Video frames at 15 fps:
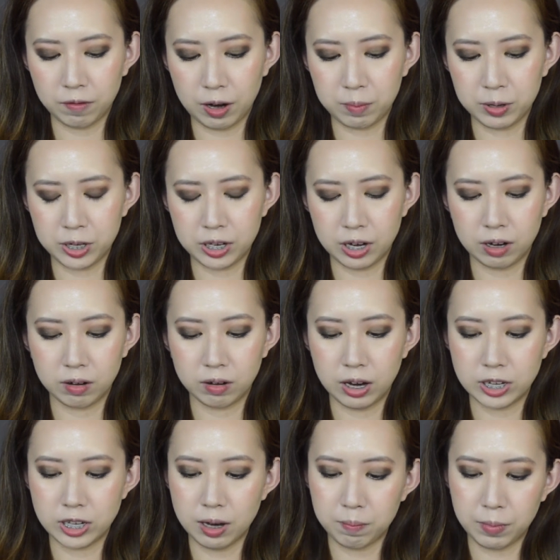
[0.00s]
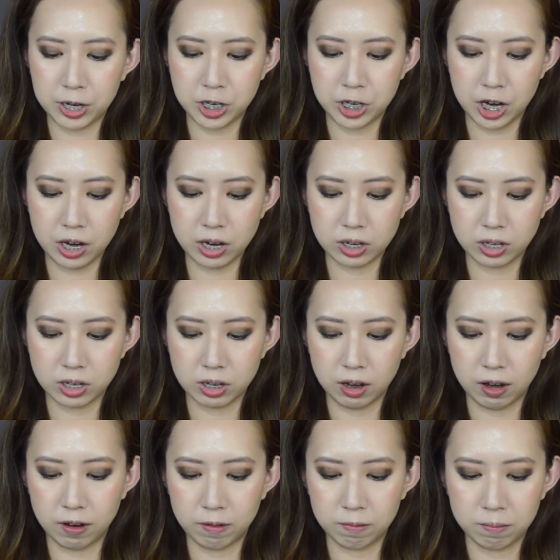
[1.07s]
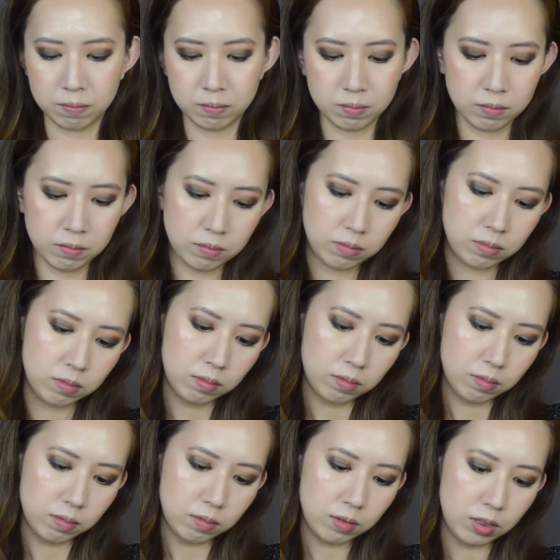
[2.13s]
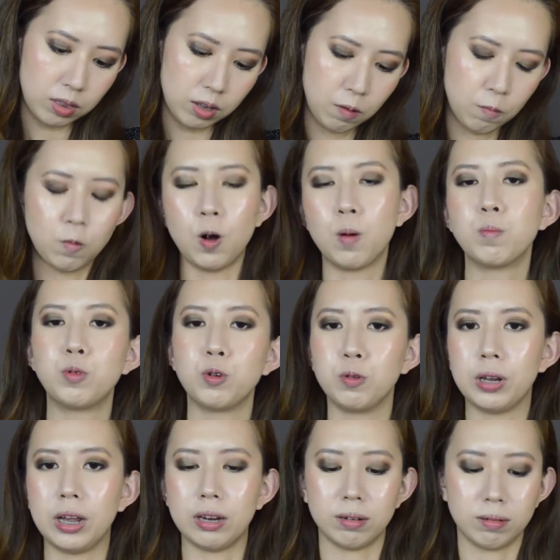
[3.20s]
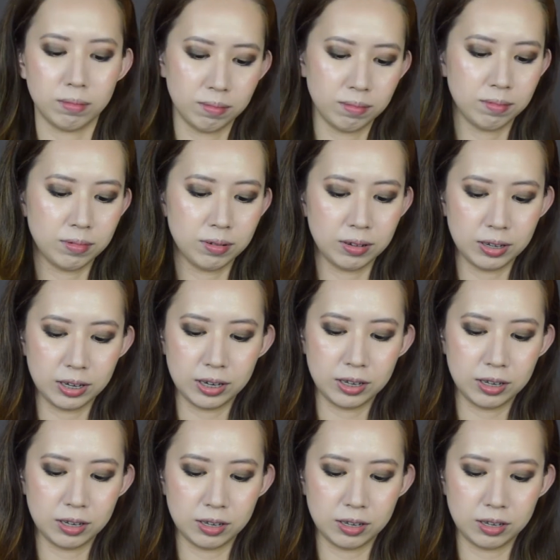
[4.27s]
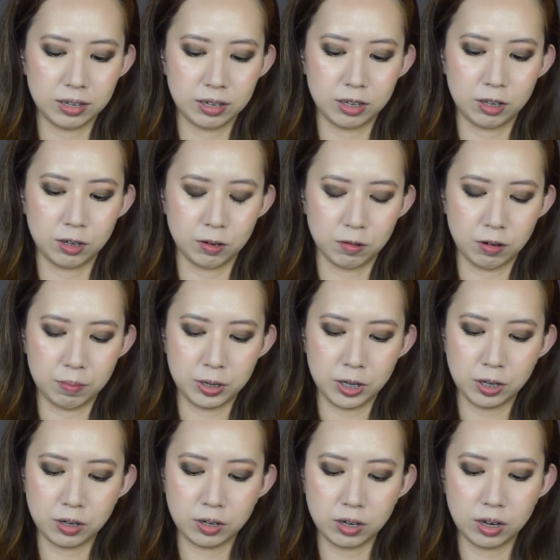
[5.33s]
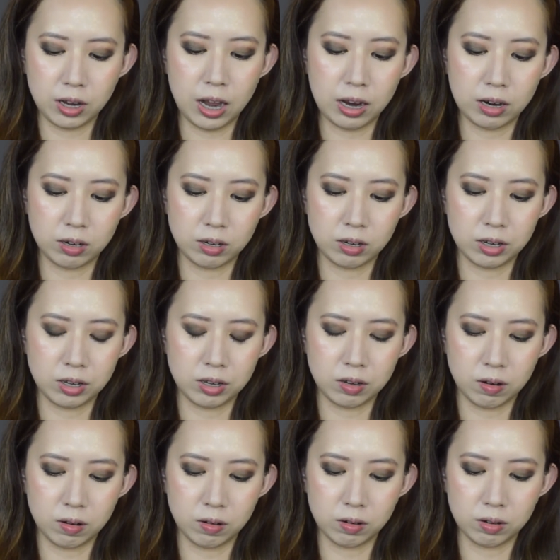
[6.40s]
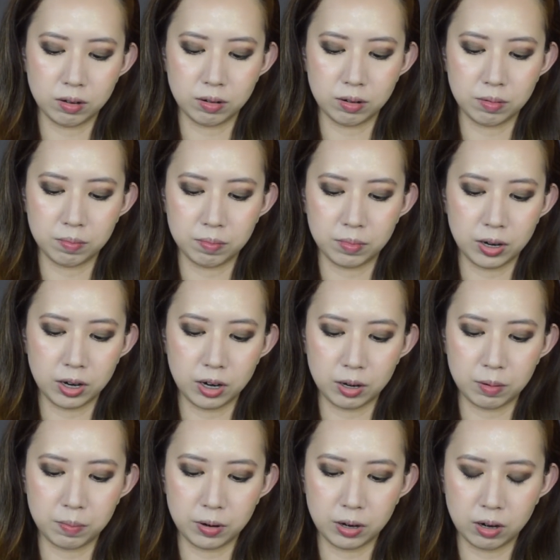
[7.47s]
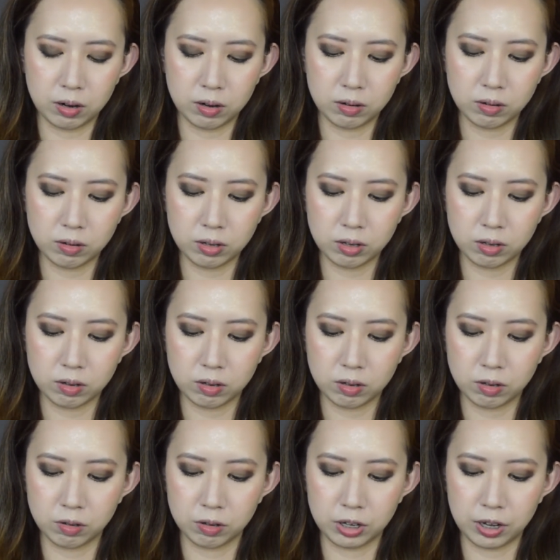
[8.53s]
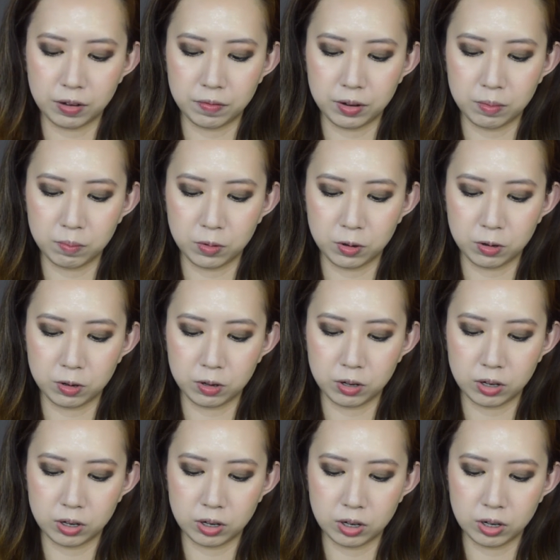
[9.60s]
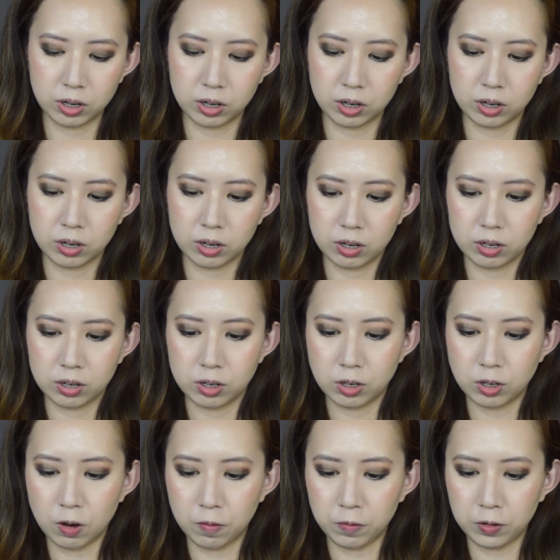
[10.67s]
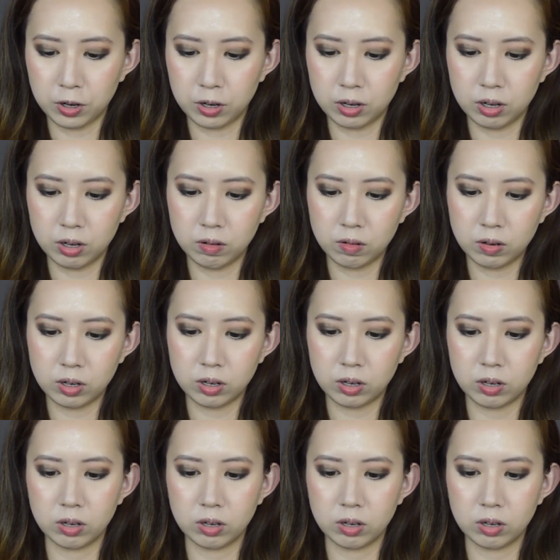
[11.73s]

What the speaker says: Fiber Gel, except my shade is in Warm Brunette. So I'm just gonna add this on my eyebrows to give it more softer look.